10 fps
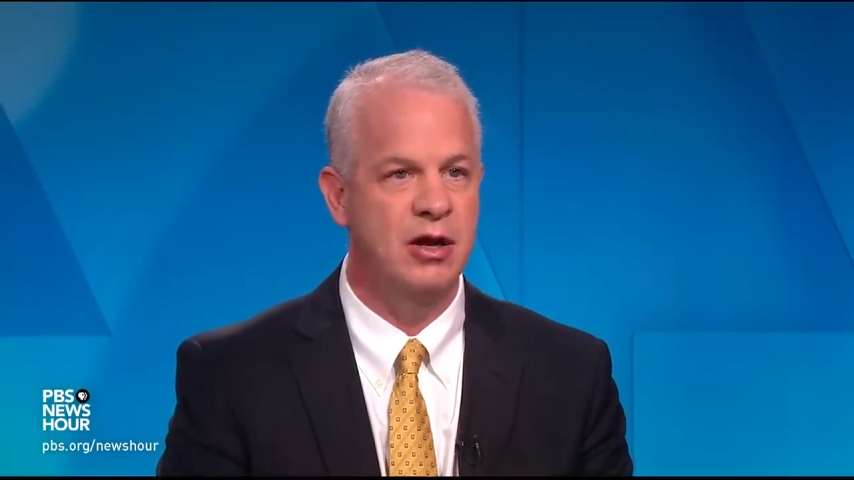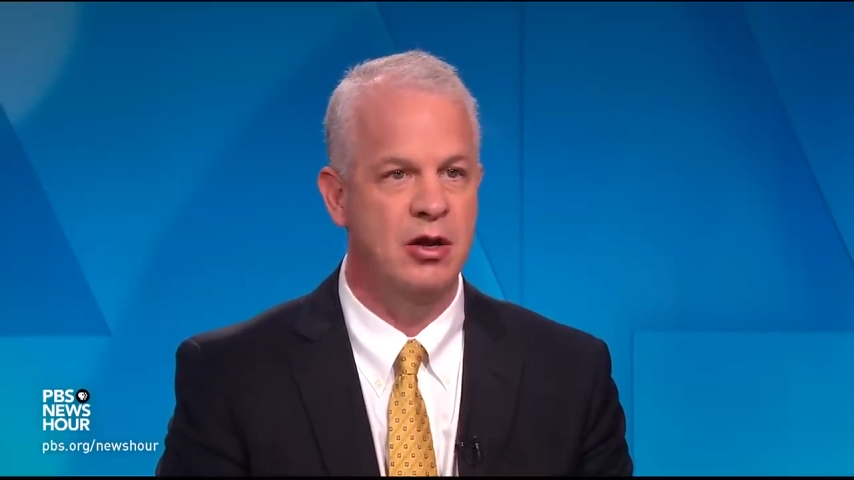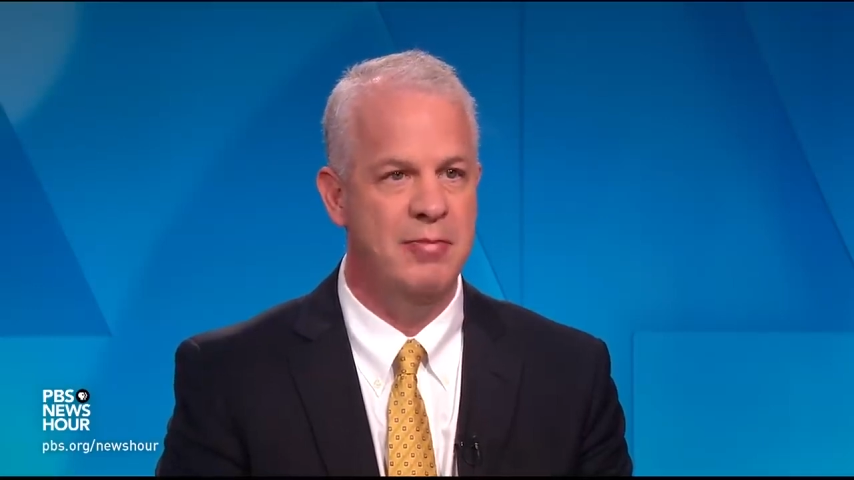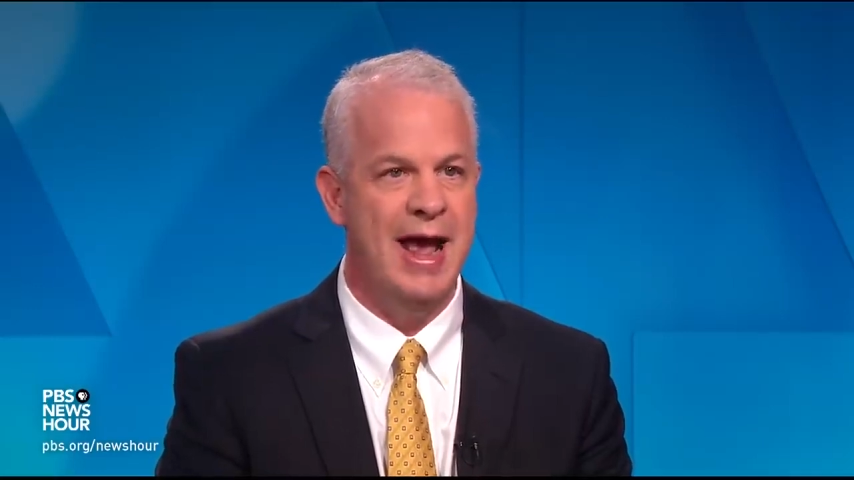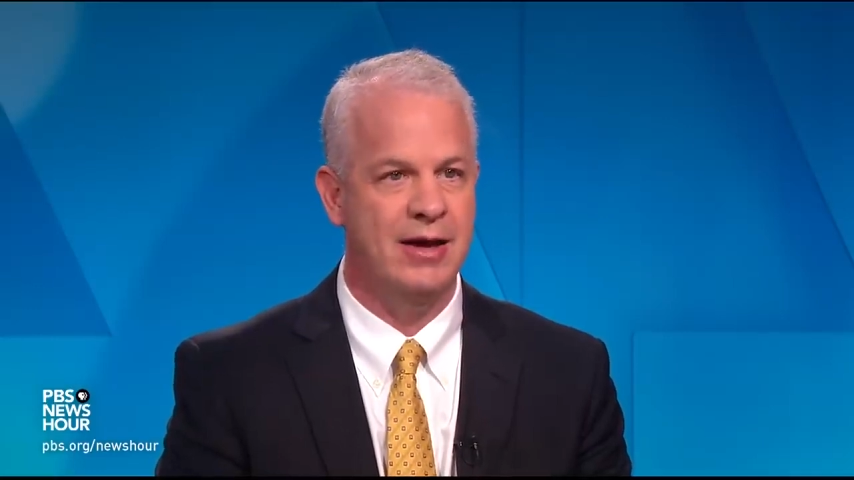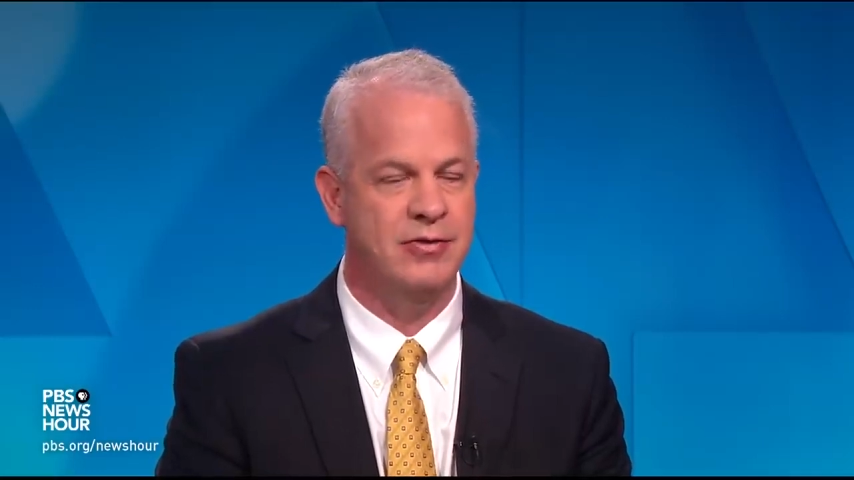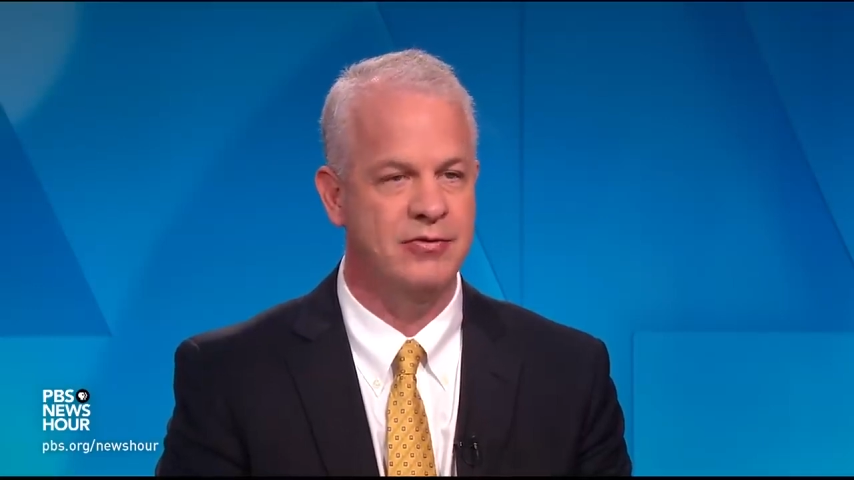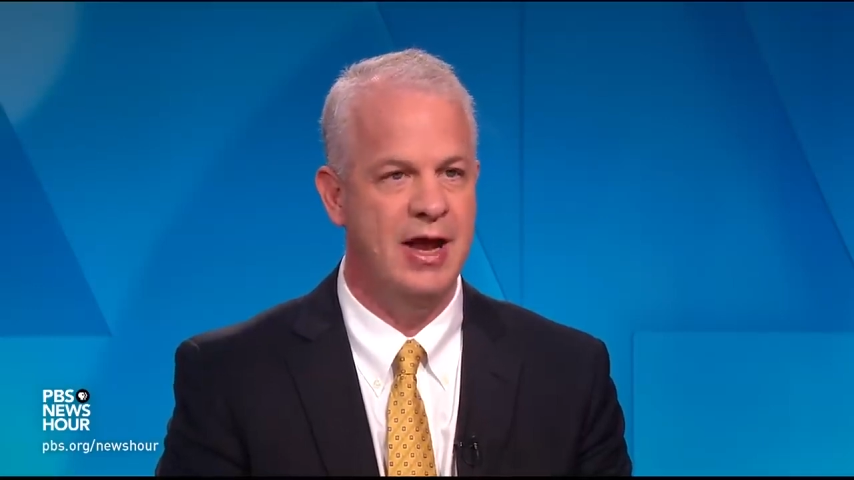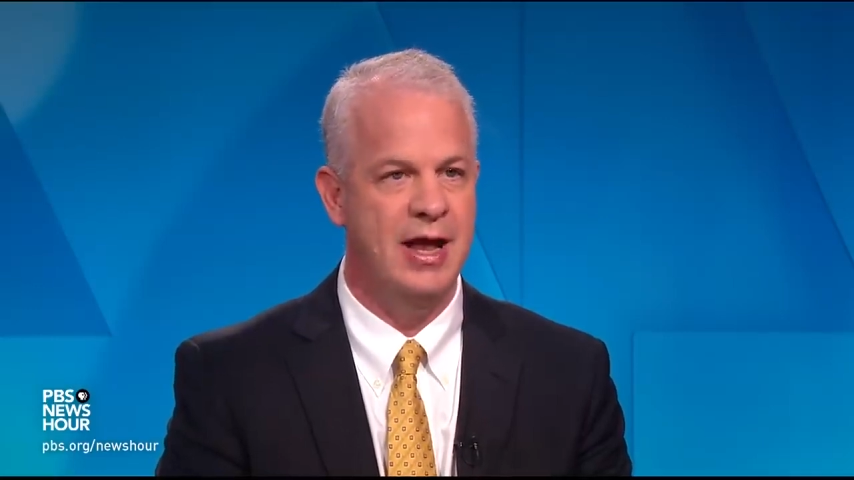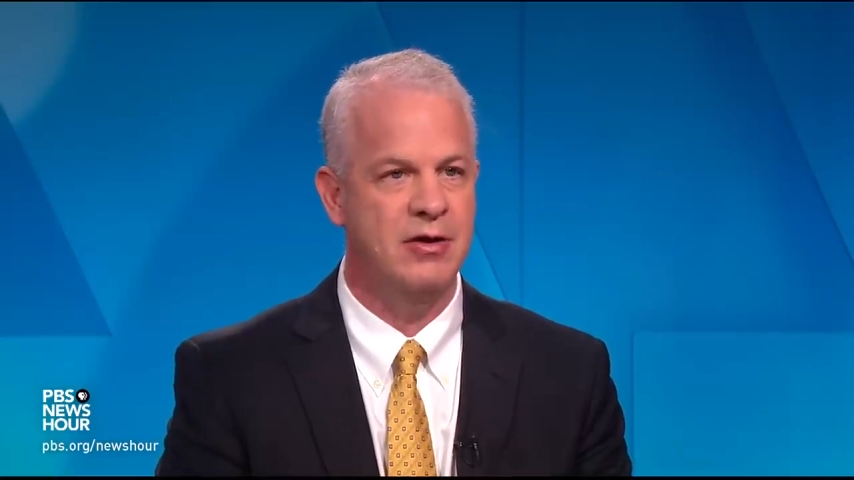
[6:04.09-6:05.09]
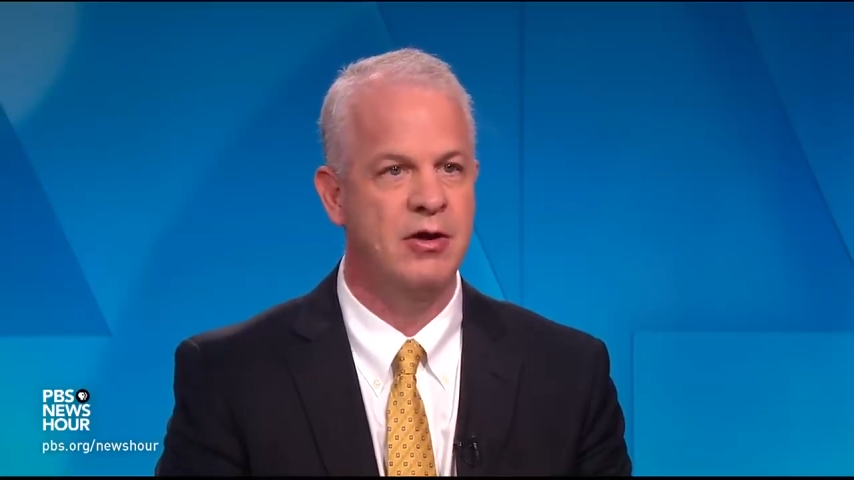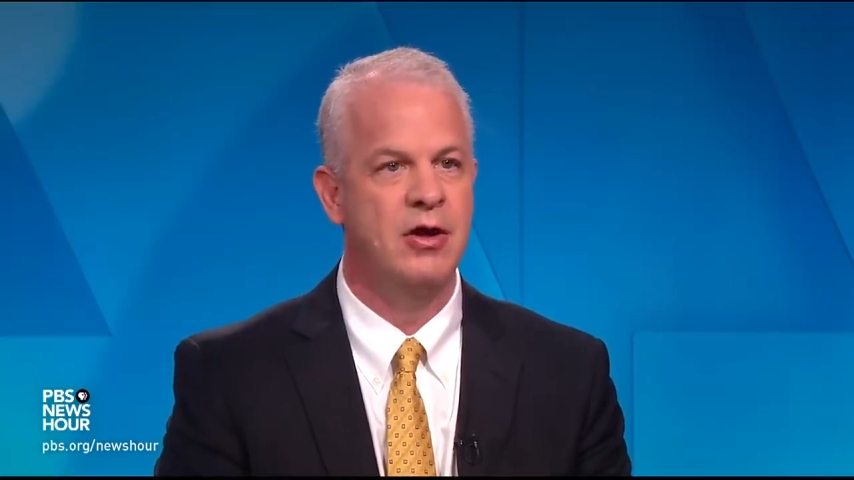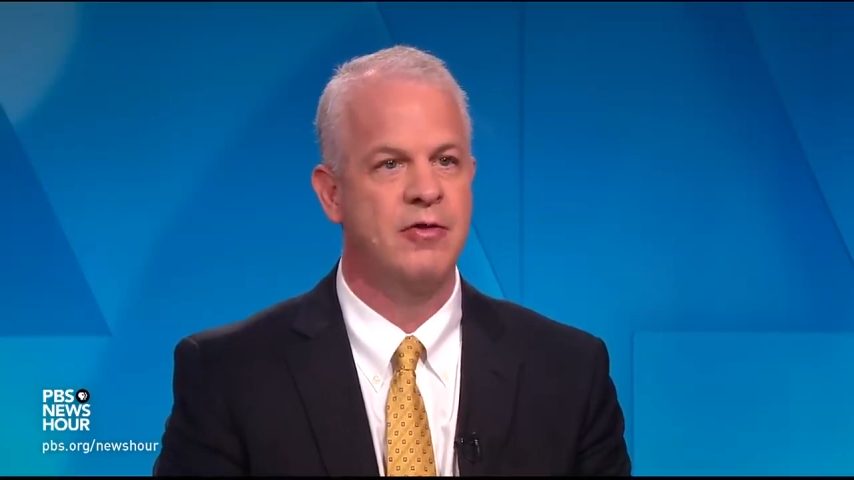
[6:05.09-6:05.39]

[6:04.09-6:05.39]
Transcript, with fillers: on Pakistan